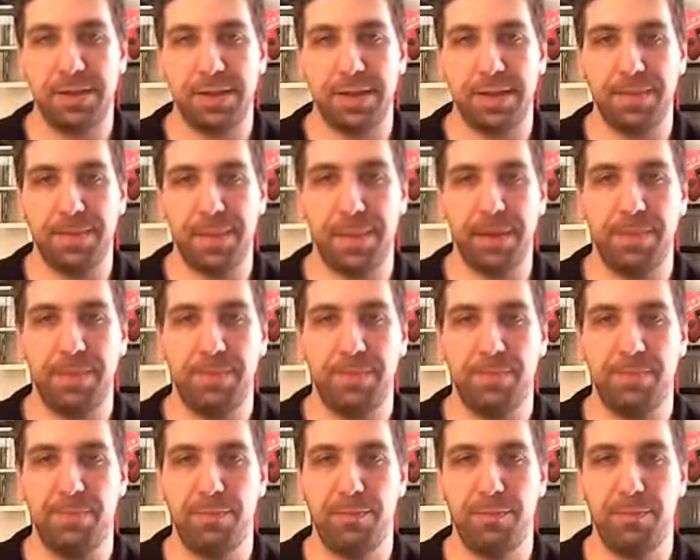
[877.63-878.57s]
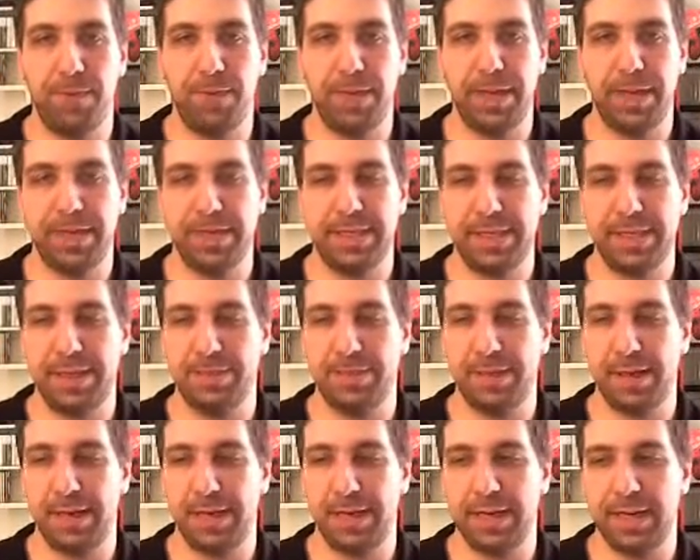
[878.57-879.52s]
It's gonna be pretty cheap
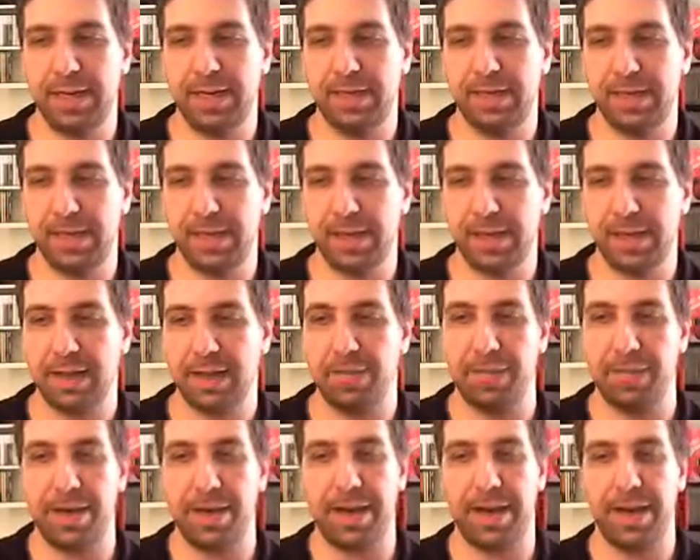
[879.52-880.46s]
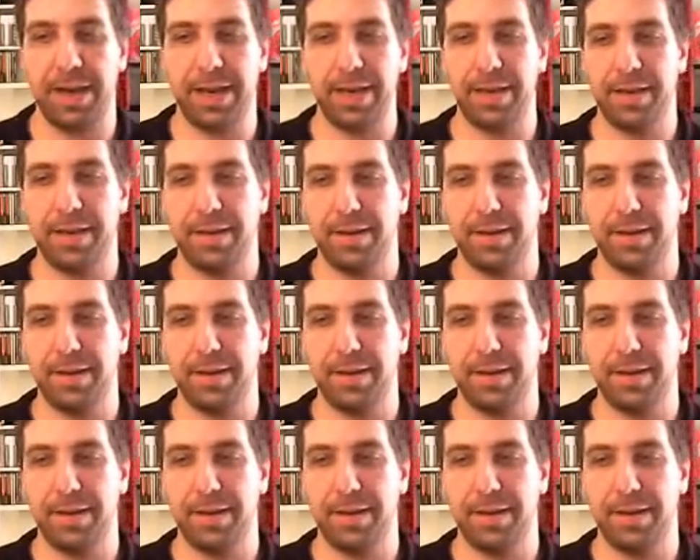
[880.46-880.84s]
and easy to come by